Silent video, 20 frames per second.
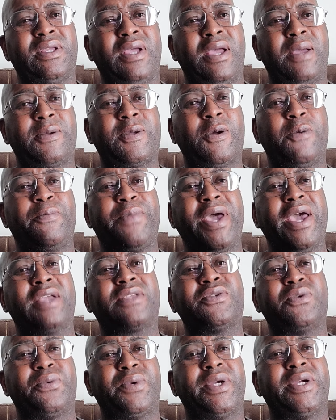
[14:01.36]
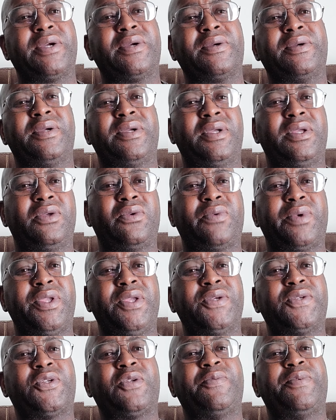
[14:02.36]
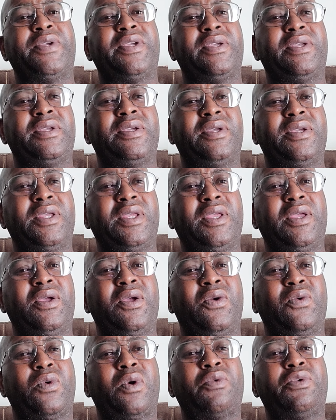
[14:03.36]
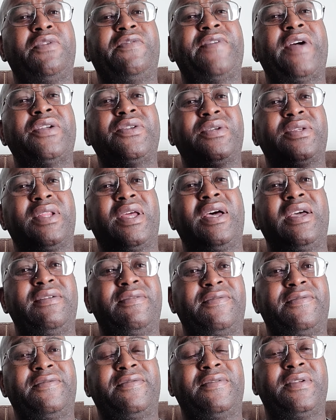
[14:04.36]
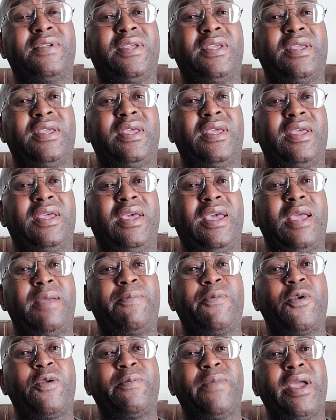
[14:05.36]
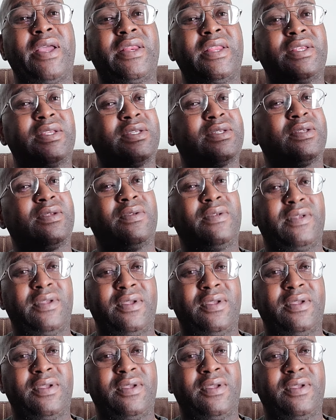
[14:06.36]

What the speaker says: and come back to where we used to be, where we value life, and bring back this,